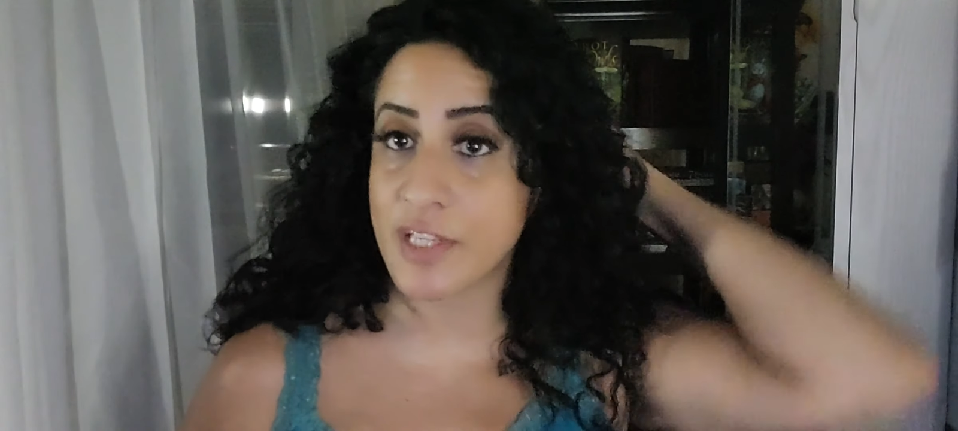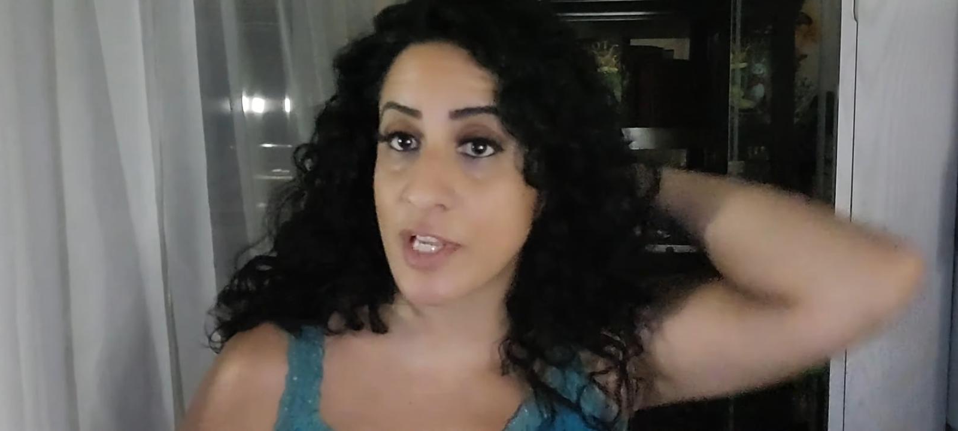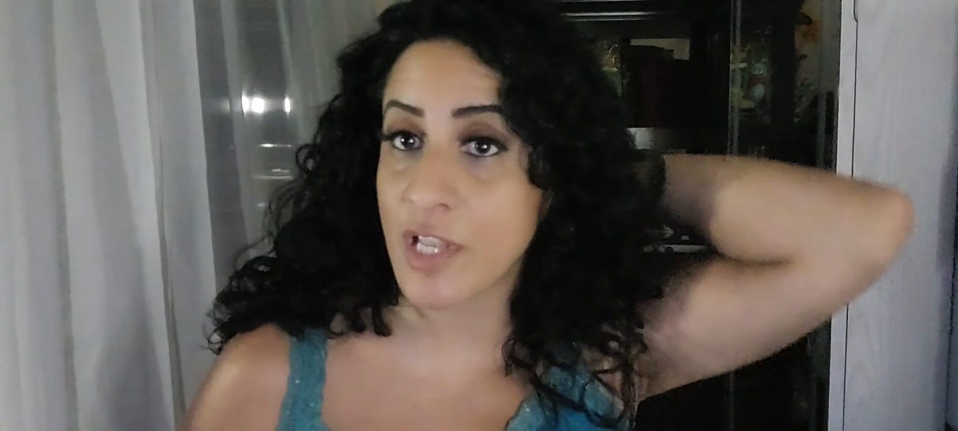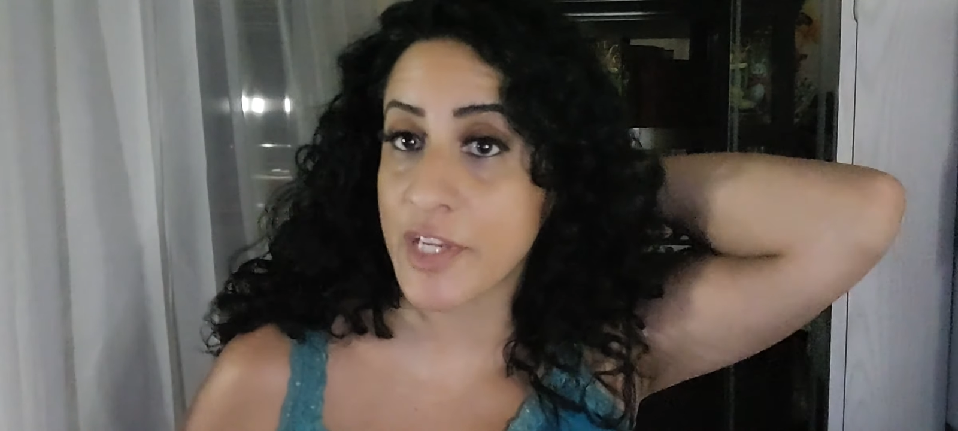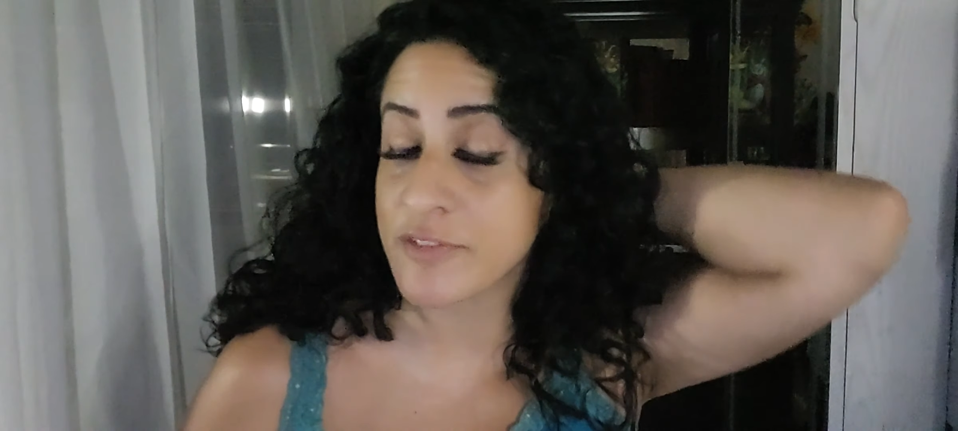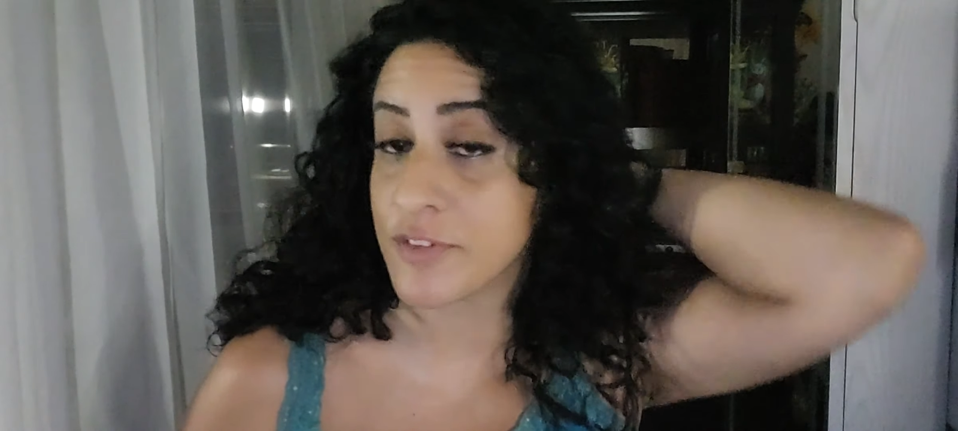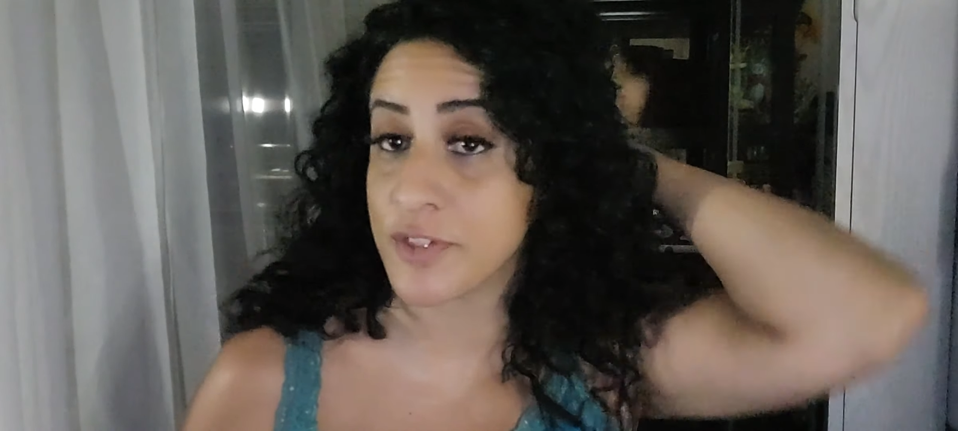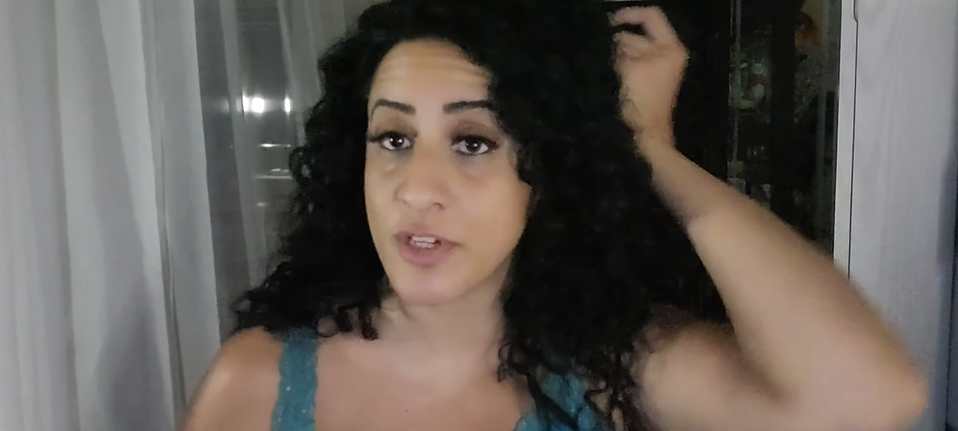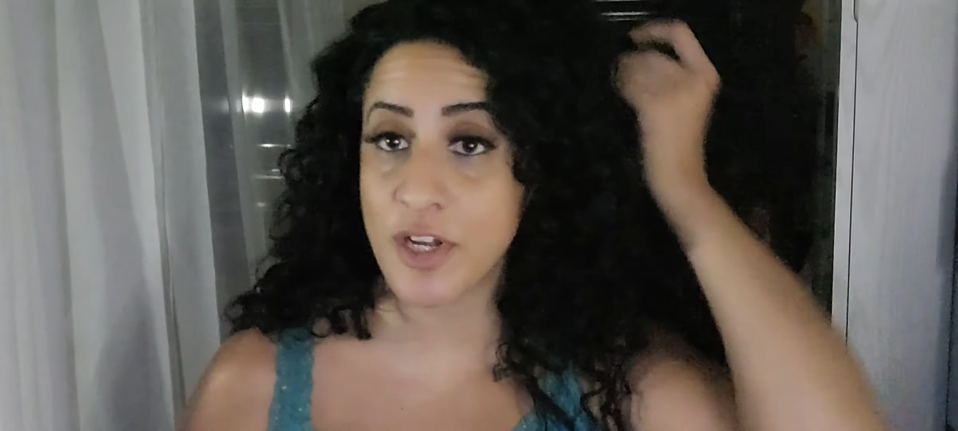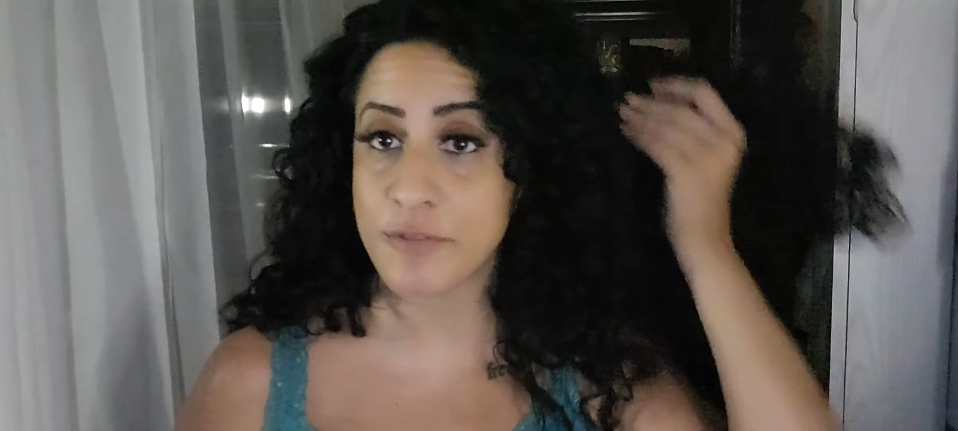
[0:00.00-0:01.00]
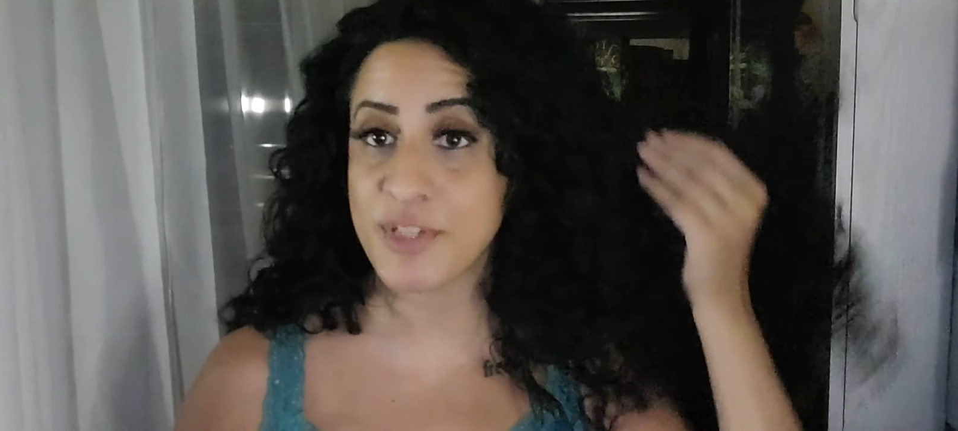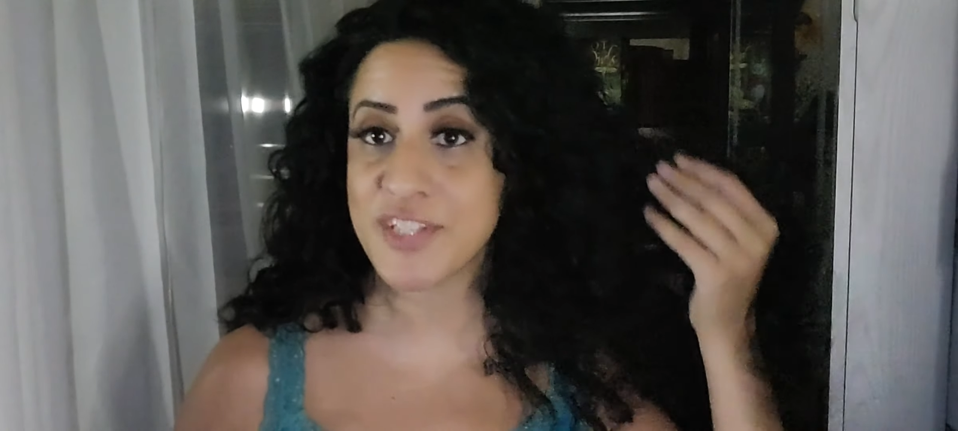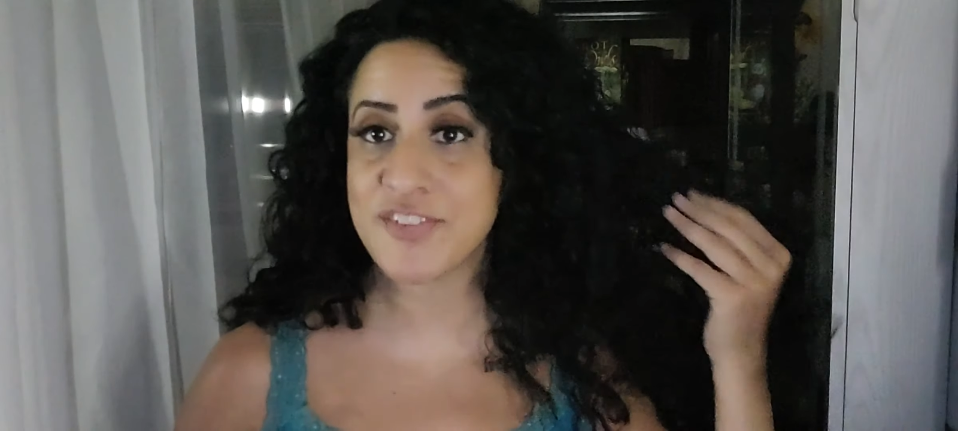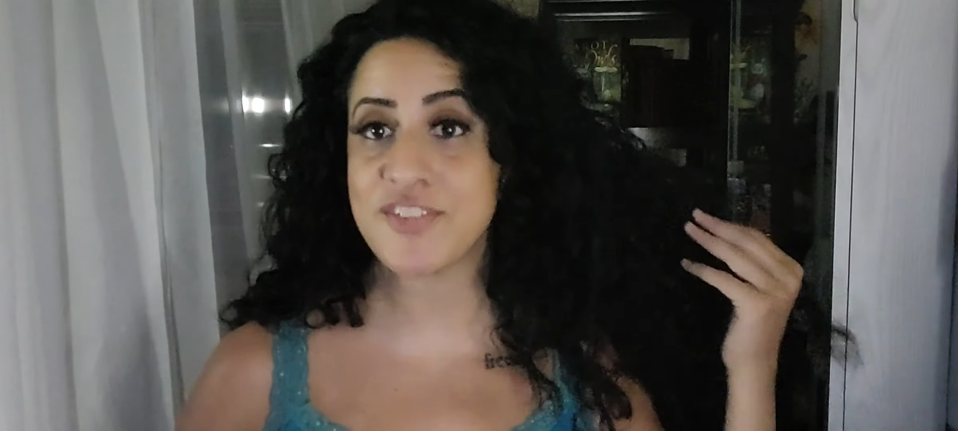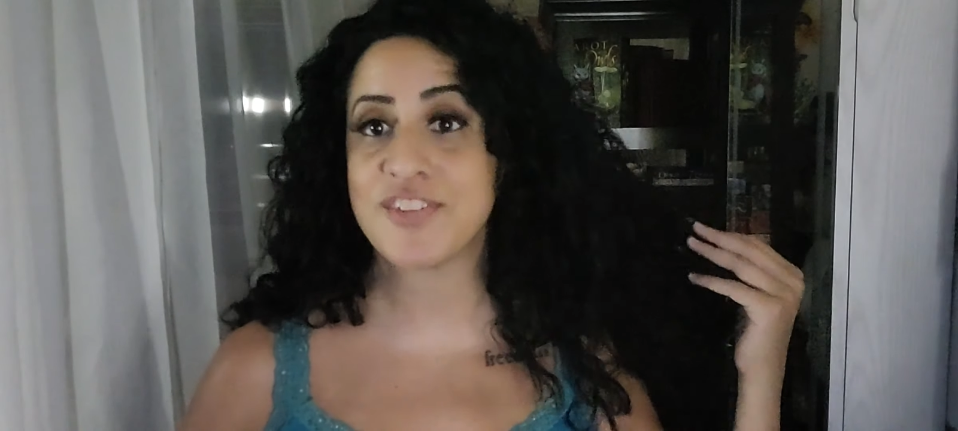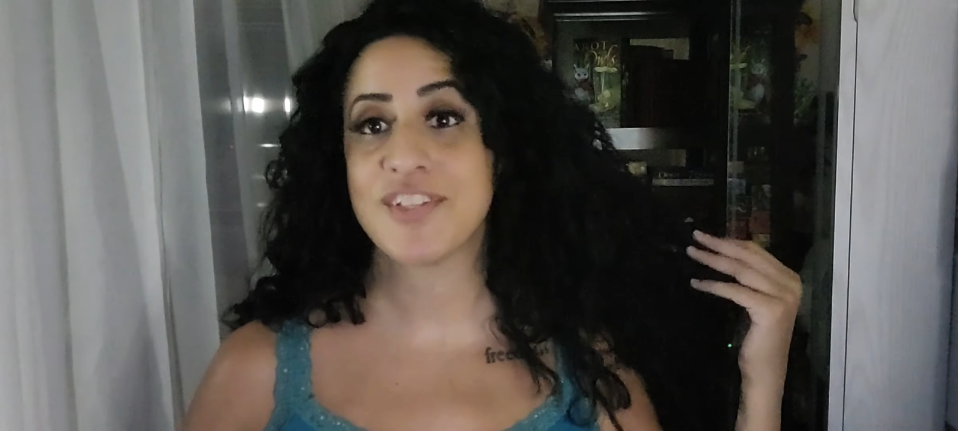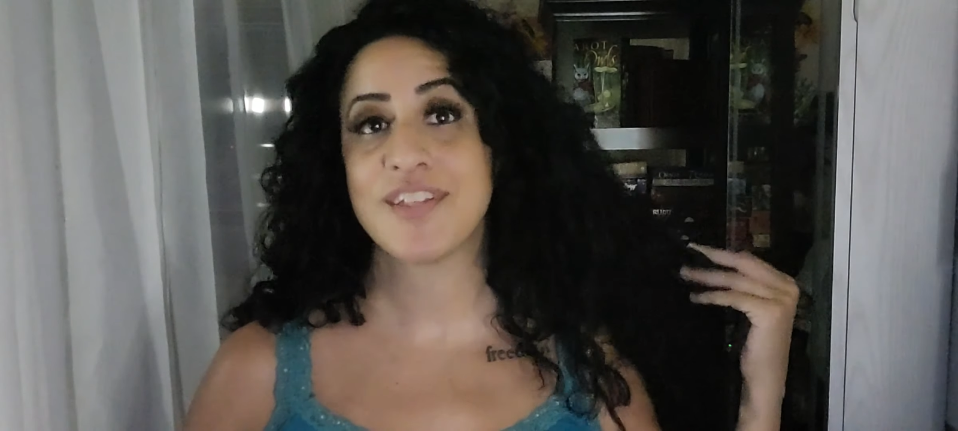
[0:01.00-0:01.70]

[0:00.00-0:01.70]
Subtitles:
and I liked their comment.